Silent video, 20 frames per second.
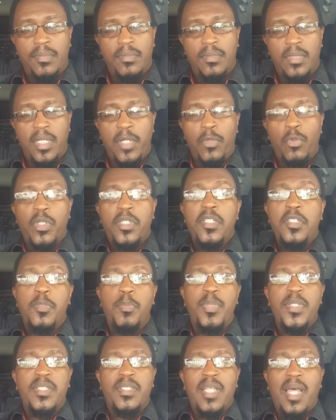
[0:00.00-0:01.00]
And what is
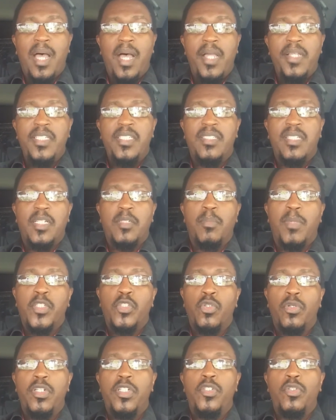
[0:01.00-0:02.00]
bizarre is that
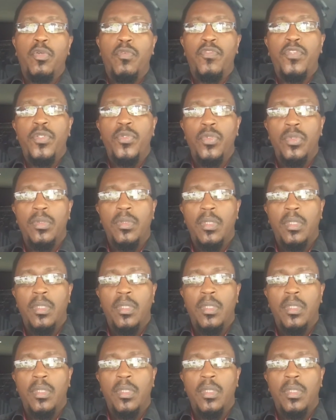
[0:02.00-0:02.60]
majority of you